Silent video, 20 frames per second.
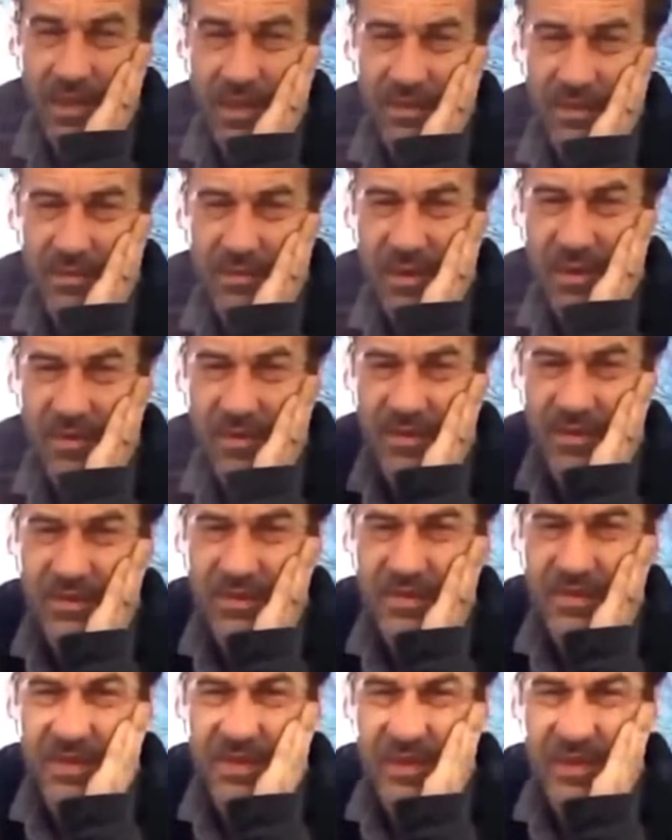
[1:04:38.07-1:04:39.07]
The
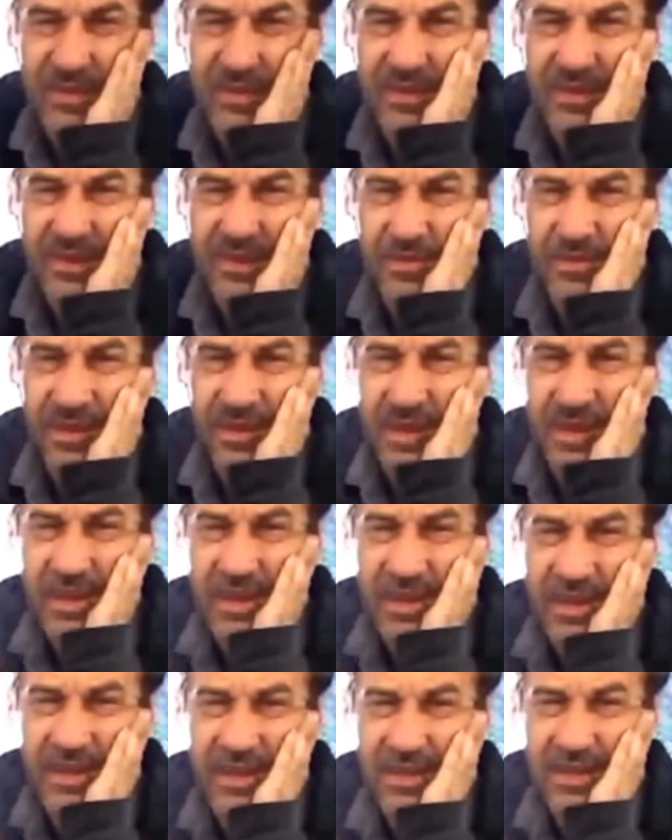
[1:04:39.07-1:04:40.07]
parents that you and
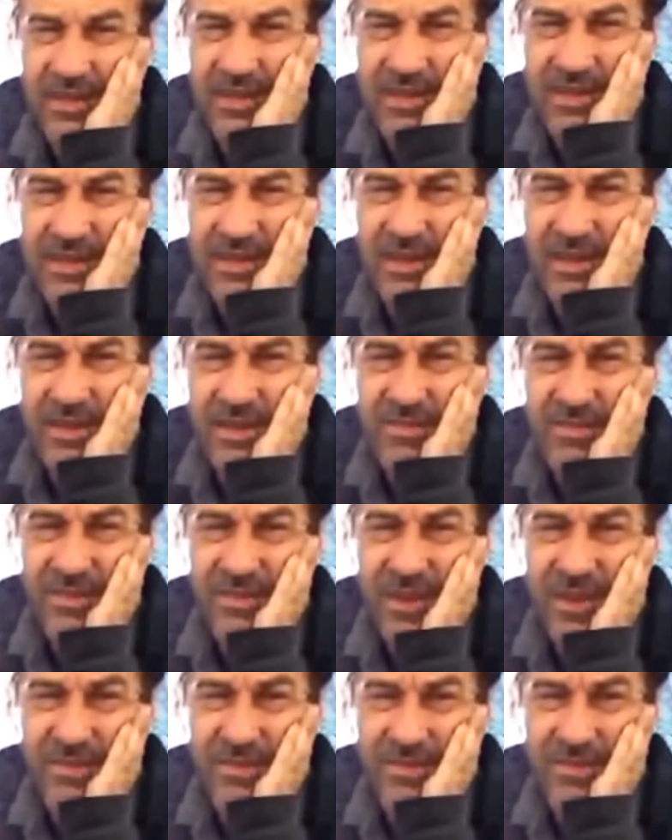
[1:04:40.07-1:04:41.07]
I came
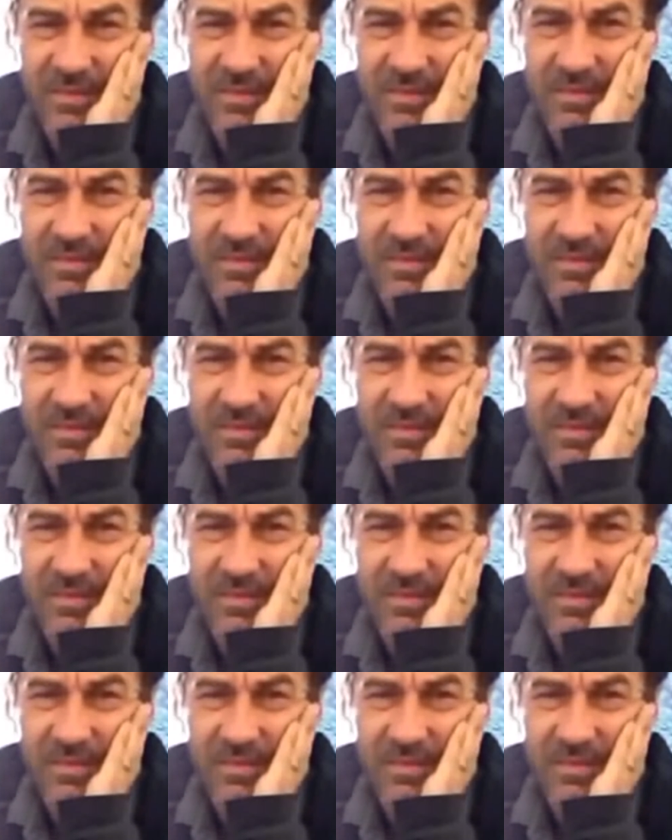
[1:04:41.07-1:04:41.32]
from